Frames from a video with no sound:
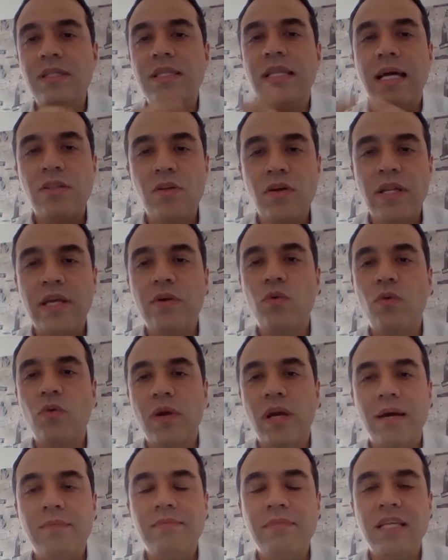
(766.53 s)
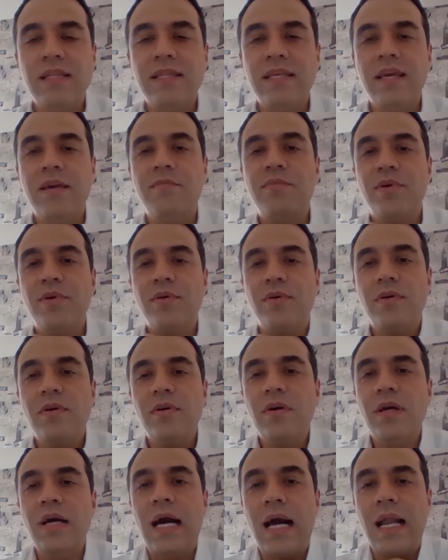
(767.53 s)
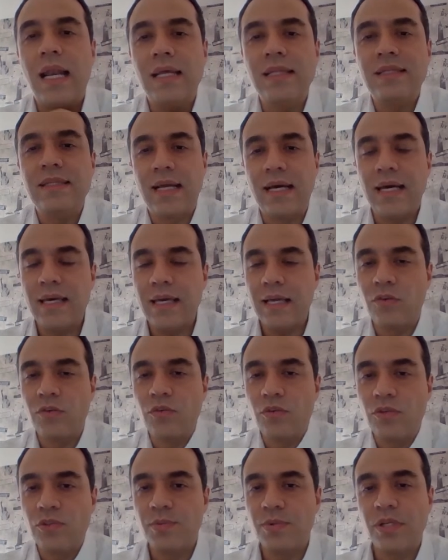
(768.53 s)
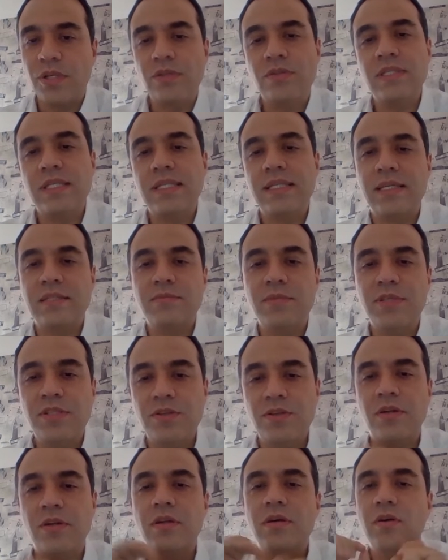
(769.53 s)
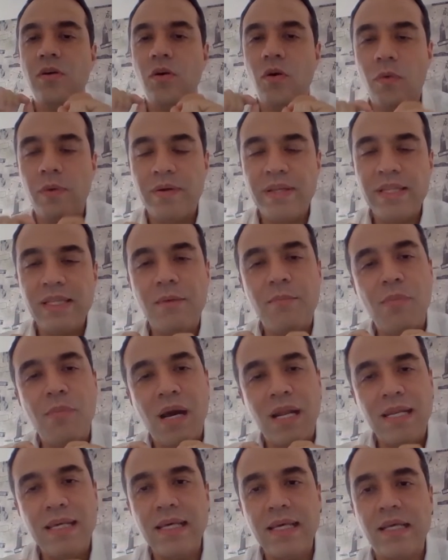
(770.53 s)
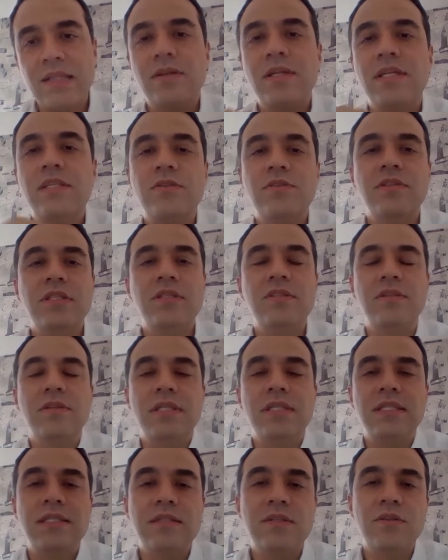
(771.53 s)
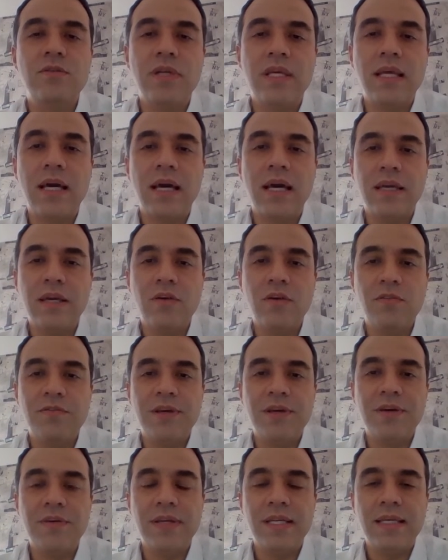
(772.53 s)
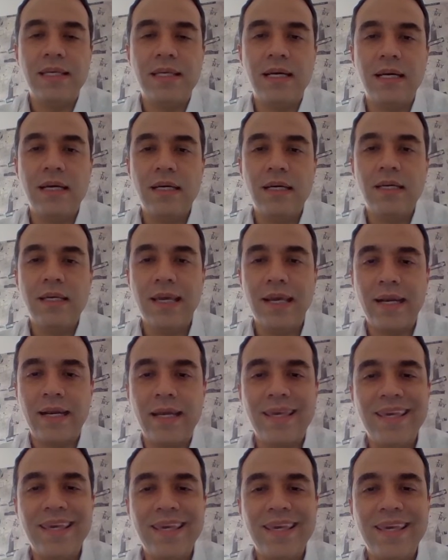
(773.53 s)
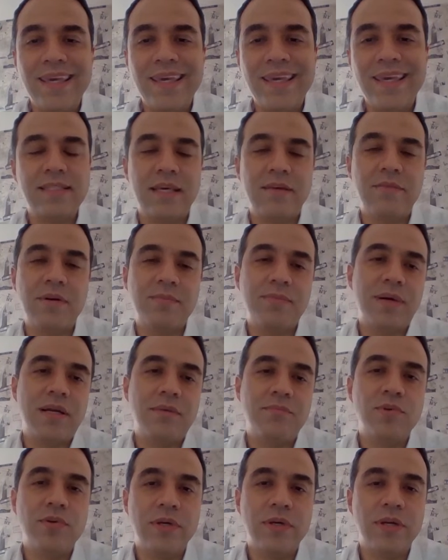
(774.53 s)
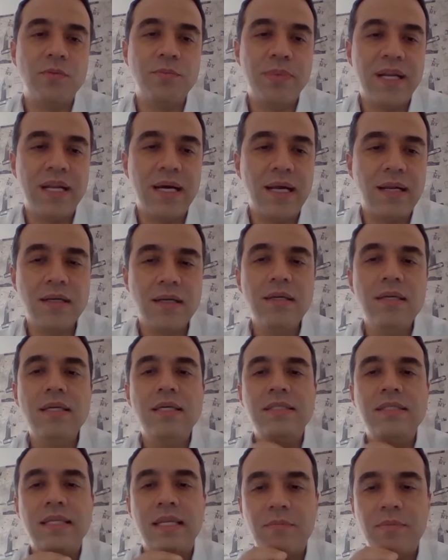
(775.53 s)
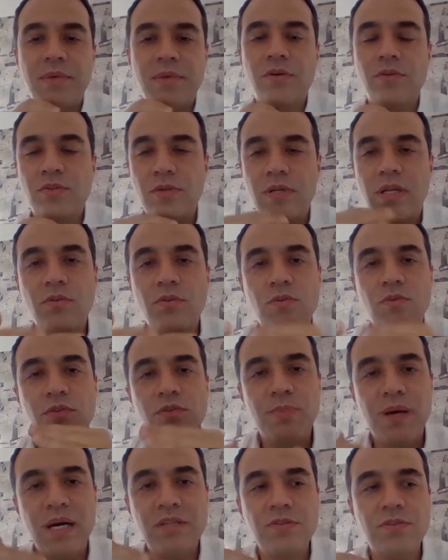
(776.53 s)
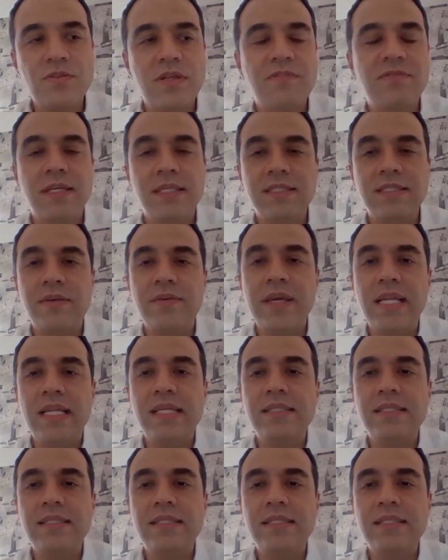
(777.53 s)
operating. We see what is being under development. We have over 3,300 kilometers of lines in development,